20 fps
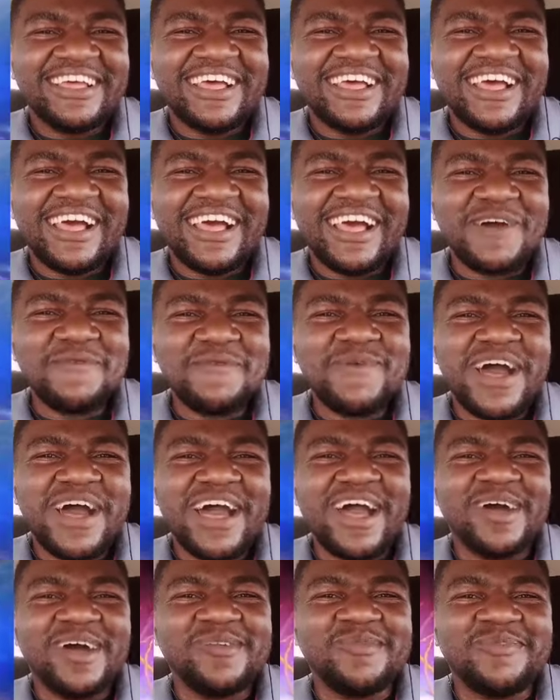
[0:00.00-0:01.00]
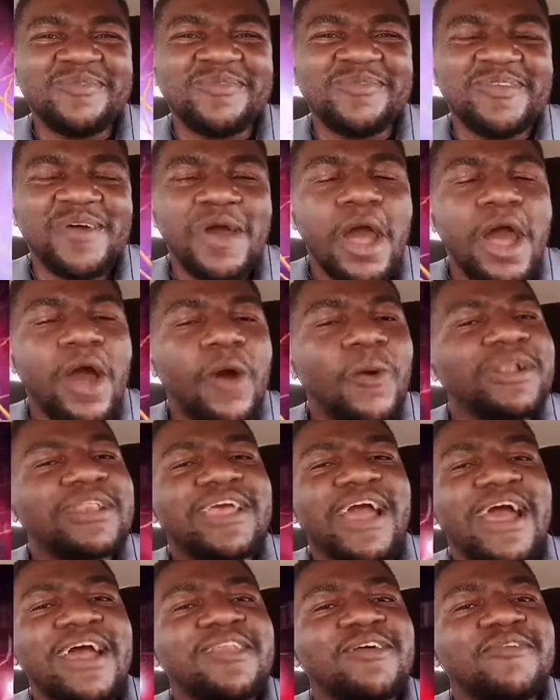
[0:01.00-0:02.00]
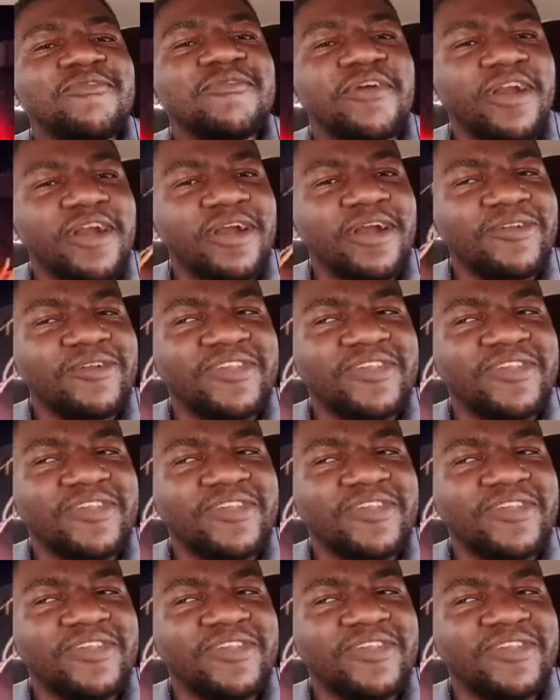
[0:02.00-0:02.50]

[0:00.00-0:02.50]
I'm out. What kind of girls